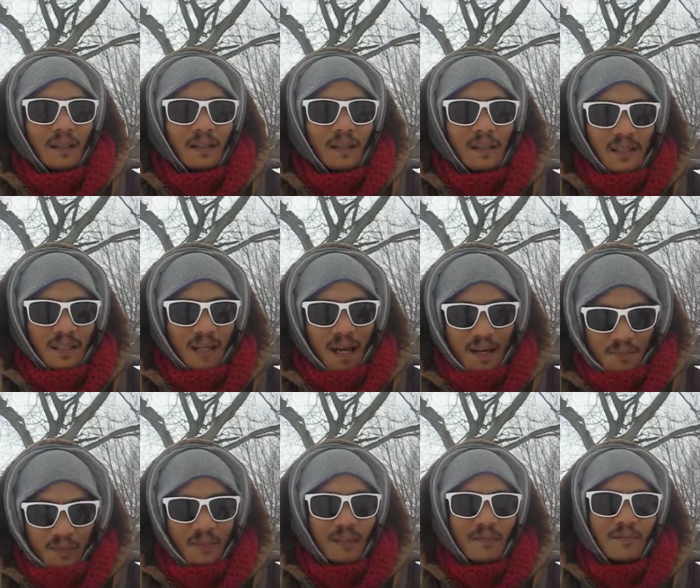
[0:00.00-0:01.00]
This is
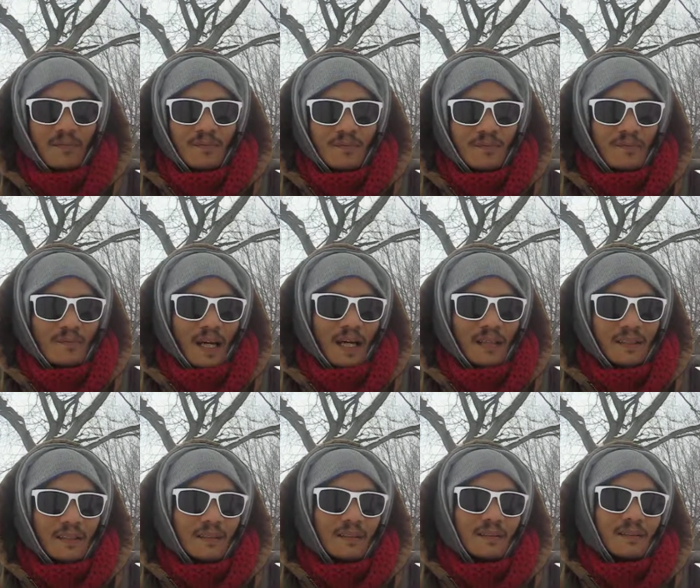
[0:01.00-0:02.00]
after the fact
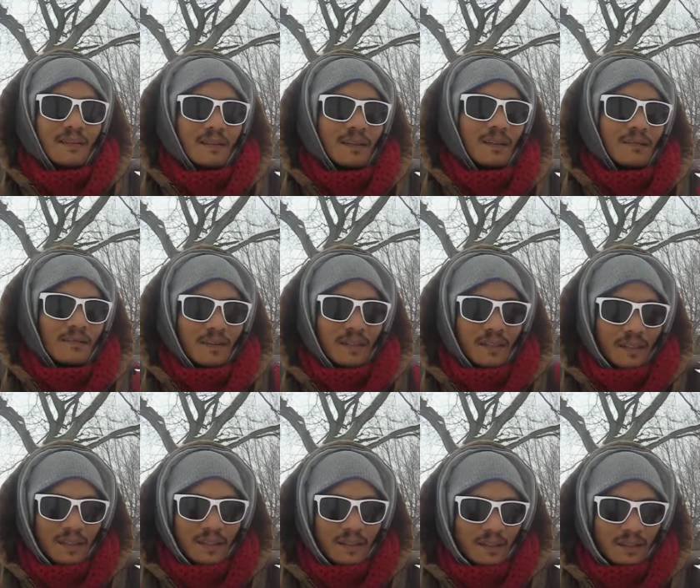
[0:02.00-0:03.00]
of
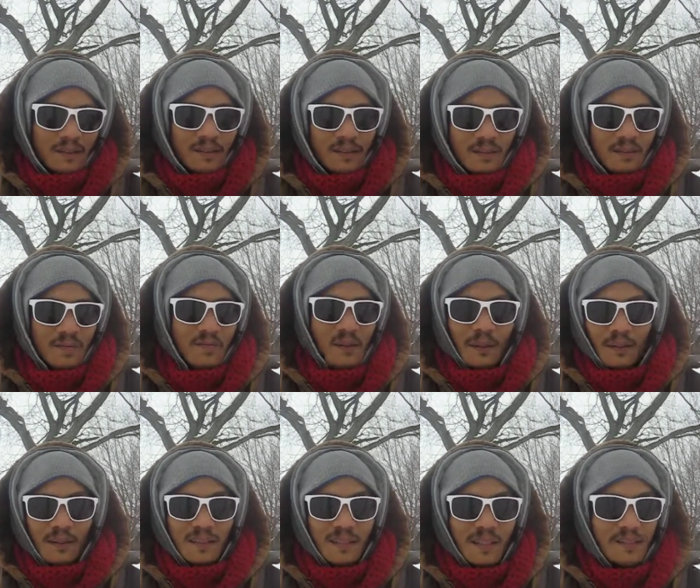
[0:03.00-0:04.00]
the
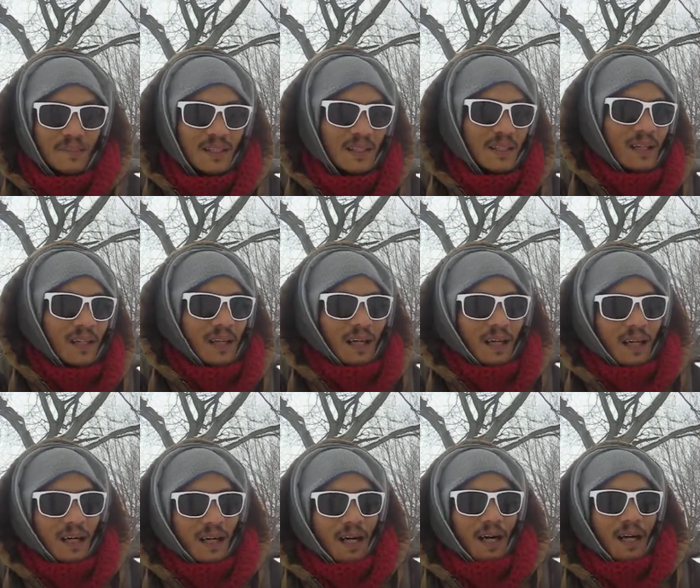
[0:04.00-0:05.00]
failed attempt.
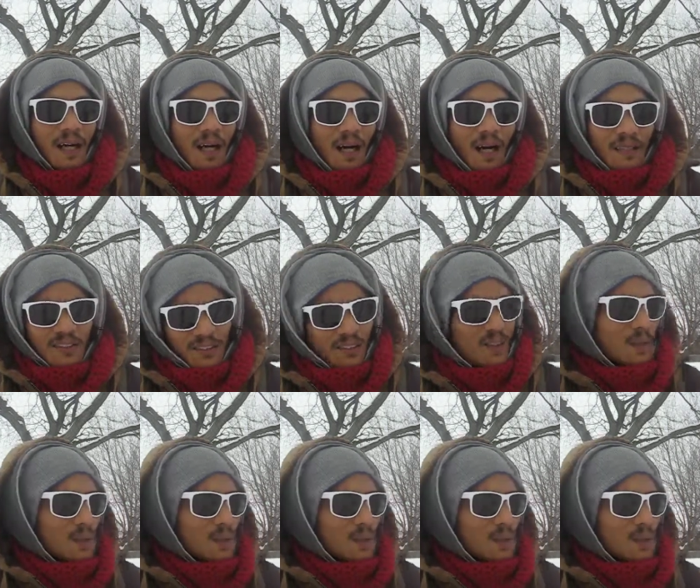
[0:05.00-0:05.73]
I took a